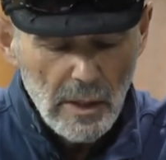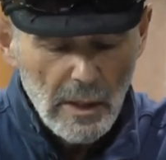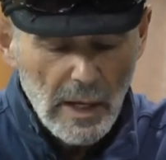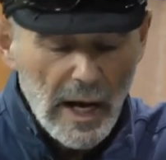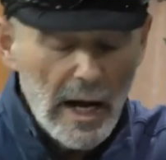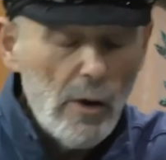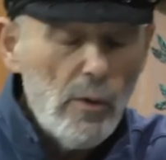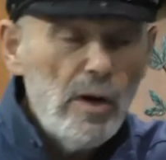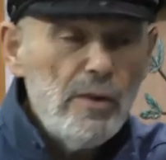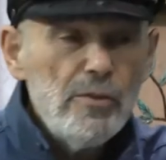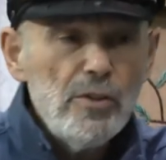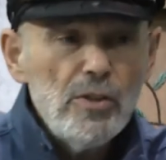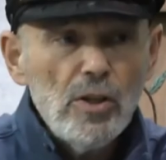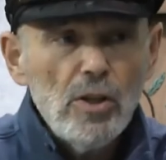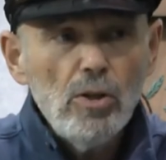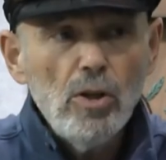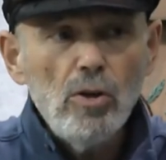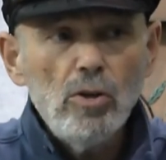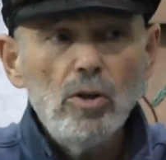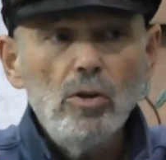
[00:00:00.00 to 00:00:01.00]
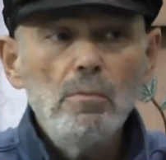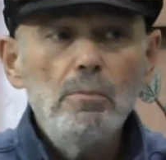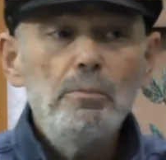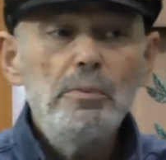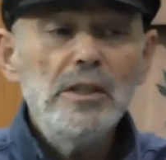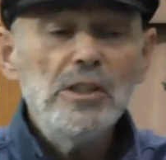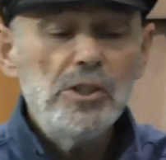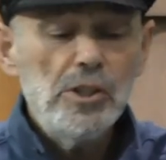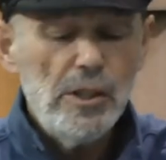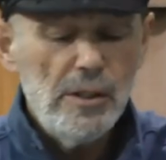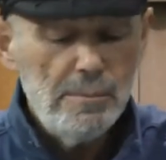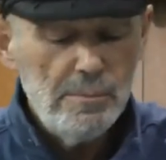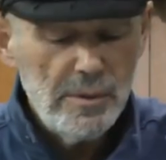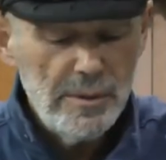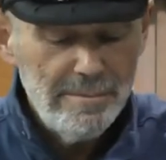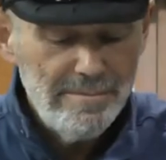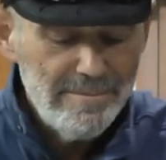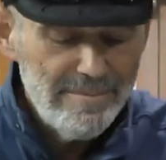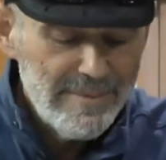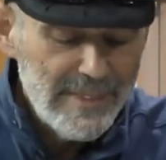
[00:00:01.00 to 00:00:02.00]
However, the local bishop
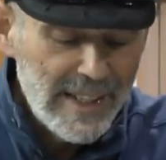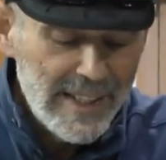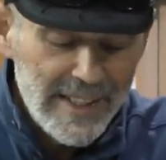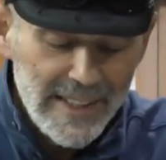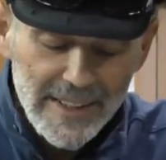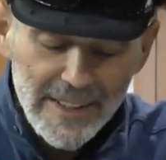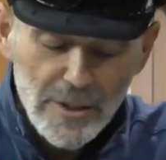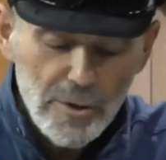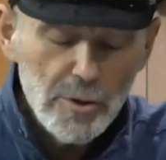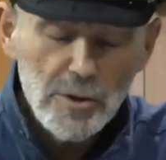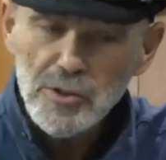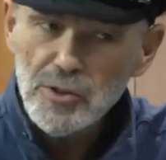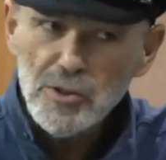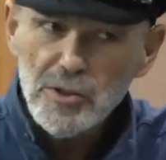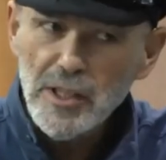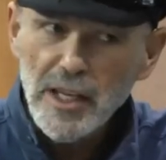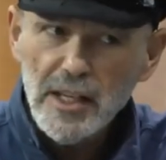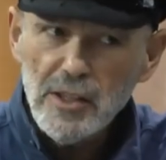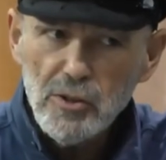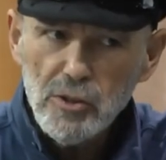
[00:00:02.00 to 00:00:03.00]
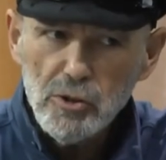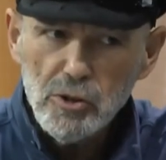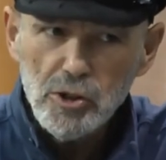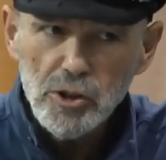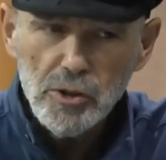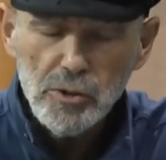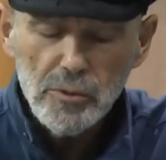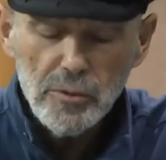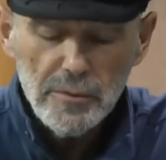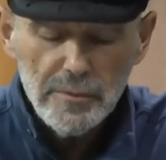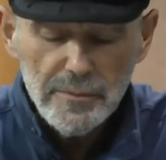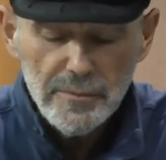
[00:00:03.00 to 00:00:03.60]
uh, couldn't stand the Jew.